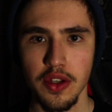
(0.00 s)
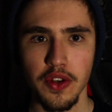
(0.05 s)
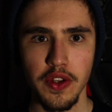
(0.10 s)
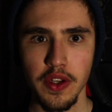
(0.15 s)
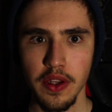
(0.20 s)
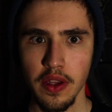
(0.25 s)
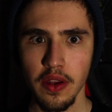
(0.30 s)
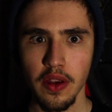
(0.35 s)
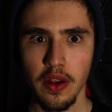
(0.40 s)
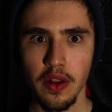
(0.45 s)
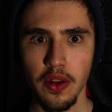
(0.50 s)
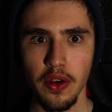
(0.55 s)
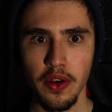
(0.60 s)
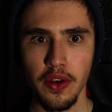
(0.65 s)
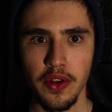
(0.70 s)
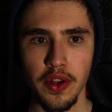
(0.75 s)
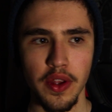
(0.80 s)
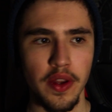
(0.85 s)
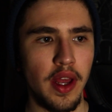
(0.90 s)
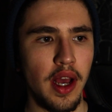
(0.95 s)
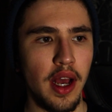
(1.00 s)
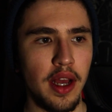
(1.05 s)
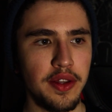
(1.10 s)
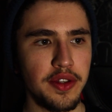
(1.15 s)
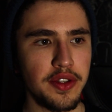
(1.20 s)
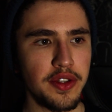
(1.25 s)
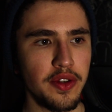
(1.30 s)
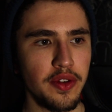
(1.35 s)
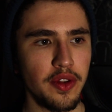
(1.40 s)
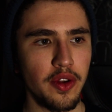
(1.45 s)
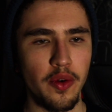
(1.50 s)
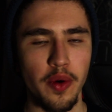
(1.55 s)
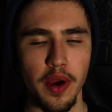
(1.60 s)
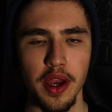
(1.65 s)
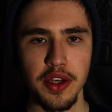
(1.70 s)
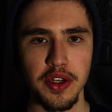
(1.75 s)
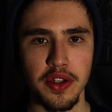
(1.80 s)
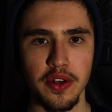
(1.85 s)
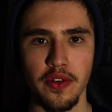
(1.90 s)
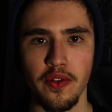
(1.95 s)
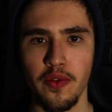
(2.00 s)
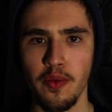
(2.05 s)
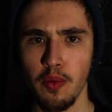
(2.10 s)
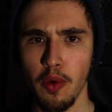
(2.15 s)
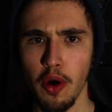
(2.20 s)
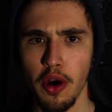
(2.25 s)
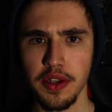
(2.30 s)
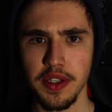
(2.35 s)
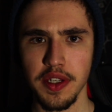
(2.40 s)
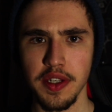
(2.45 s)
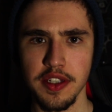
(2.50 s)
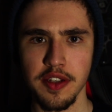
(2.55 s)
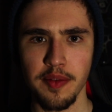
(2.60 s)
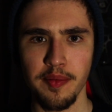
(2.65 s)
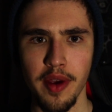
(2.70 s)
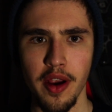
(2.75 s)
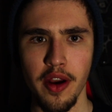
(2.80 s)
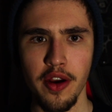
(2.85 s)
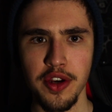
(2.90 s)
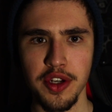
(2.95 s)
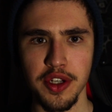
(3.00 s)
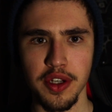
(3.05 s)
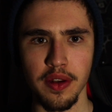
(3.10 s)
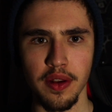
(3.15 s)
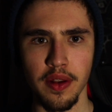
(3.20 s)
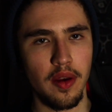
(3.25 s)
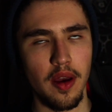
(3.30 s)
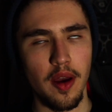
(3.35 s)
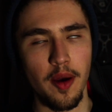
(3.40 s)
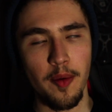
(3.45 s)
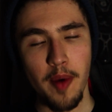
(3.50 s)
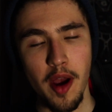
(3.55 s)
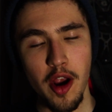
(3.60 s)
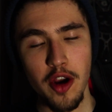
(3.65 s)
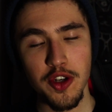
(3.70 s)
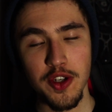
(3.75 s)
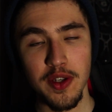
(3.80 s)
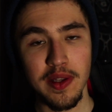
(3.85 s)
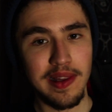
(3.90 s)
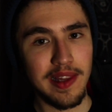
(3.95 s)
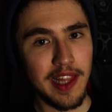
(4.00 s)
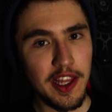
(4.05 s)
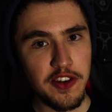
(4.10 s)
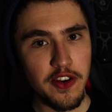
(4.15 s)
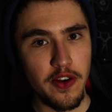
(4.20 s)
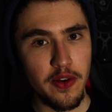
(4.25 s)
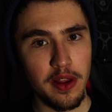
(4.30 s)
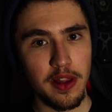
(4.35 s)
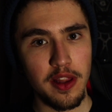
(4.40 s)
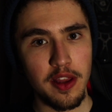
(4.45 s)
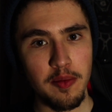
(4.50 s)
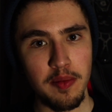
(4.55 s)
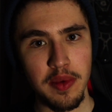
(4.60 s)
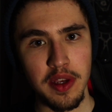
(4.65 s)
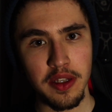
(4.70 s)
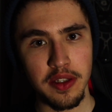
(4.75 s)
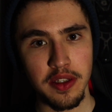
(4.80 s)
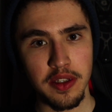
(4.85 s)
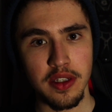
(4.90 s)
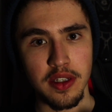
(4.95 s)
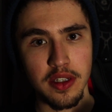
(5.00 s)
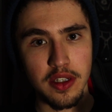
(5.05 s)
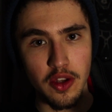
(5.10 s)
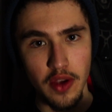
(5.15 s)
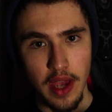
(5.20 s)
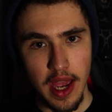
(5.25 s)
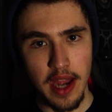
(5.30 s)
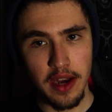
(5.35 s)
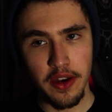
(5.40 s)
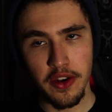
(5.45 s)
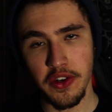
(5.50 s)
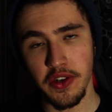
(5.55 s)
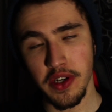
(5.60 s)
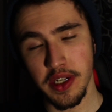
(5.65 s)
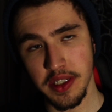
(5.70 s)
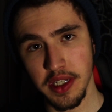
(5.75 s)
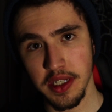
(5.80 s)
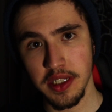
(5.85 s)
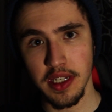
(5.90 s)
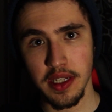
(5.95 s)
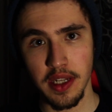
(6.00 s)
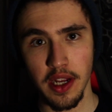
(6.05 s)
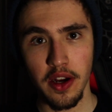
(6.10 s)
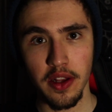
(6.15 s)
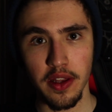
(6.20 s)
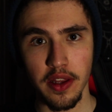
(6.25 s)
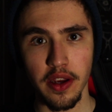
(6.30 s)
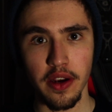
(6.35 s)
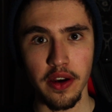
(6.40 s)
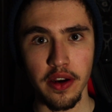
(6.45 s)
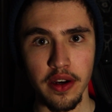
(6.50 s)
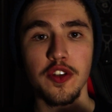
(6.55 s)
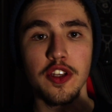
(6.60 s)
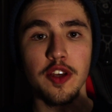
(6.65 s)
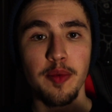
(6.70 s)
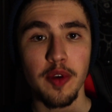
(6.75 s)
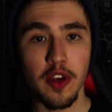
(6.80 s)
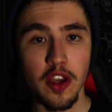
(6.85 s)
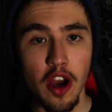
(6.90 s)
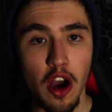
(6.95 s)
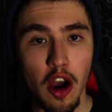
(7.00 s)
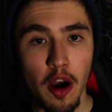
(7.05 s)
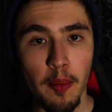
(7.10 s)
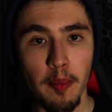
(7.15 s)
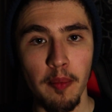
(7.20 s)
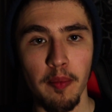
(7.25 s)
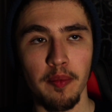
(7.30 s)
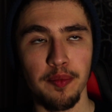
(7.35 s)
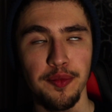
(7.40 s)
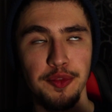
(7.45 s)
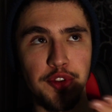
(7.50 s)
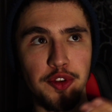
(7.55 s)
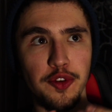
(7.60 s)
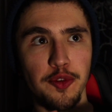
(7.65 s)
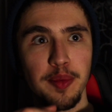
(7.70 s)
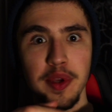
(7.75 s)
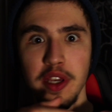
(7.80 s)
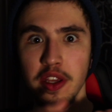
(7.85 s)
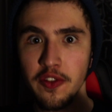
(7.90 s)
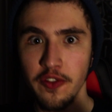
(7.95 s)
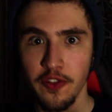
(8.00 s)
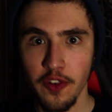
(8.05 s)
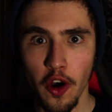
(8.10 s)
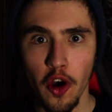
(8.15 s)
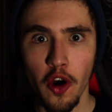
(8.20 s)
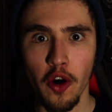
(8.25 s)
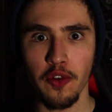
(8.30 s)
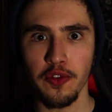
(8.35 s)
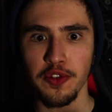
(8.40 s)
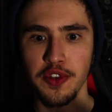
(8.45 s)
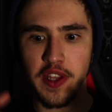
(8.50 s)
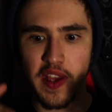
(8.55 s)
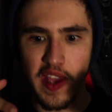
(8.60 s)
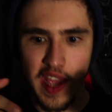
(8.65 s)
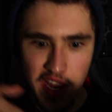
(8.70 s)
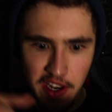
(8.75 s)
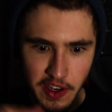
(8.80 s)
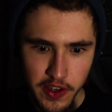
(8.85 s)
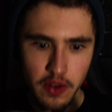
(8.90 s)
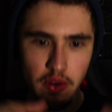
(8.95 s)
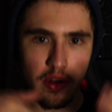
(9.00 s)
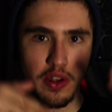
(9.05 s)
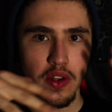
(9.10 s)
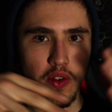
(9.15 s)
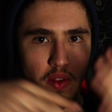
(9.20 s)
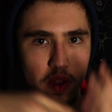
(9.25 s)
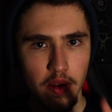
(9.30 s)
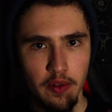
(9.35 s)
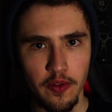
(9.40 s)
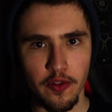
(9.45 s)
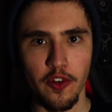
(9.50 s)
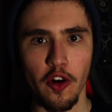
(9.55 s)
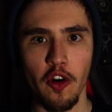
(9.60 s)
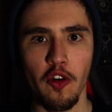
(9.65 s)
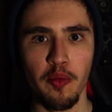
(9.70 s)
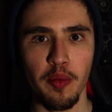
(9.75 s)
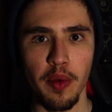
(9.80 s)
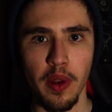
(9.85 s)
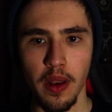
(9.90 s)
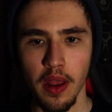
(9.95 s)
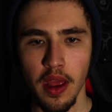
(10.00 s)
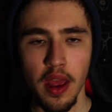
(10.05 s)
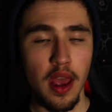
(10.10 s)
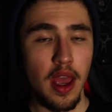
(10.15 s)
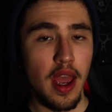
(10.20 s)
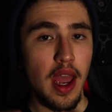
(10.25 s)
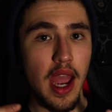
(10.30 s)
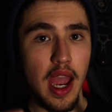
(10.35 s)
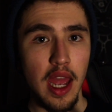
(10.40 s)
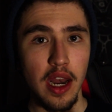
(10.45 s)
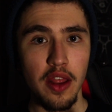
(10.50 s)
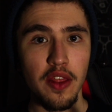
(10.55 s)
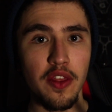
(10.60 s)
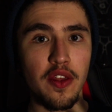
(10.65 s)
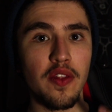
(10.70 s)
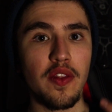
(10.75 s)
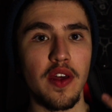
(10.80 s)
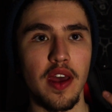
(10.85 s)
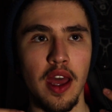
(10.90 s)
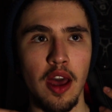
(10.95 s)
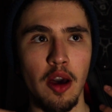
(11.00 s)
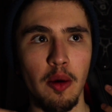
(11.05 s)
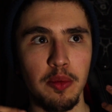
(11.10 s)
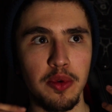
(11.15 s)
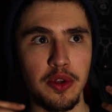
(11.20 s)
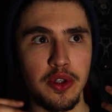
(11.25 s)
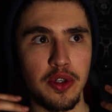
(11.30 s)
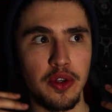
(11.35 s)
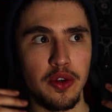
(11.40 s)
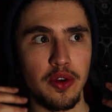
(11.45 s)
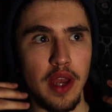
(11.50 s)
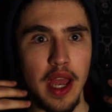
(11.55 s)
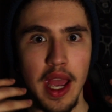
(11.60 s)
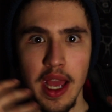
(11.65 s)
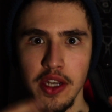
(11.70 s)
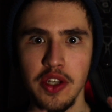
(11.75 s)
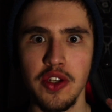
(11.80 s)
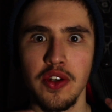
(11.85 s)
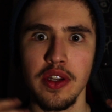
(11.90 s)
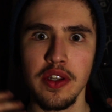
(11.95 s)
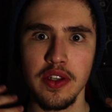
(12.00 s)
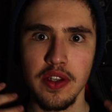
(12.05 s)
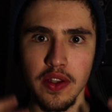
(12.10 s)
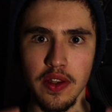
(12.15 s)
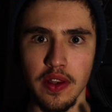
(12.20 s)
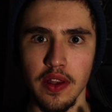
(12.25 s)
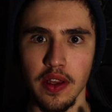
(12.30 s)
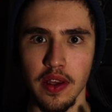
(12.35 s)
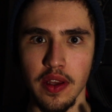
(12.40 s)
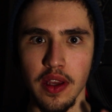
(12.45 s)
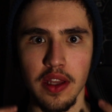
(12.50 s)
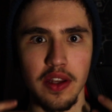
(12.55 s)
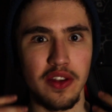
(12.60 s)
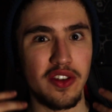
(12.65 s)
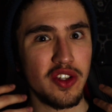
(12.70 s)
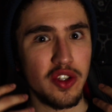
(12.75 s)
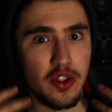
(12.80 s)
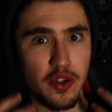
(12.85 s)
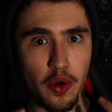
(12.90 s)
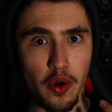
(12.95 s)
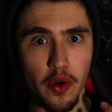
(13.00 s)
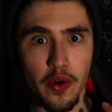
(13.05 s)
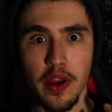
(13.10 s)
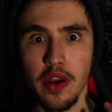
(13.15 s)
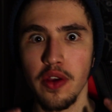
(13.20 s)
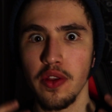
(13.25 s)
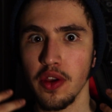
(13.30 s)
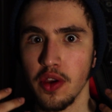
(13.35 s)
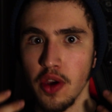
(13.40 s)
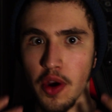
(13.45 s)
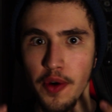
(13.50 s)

So to conclude and answer the question of what is immersion, immersion literally means to enter, as I said earlier, to become, to be involved, to enter into that involvement. Anything that helps you enter into the kind of story or the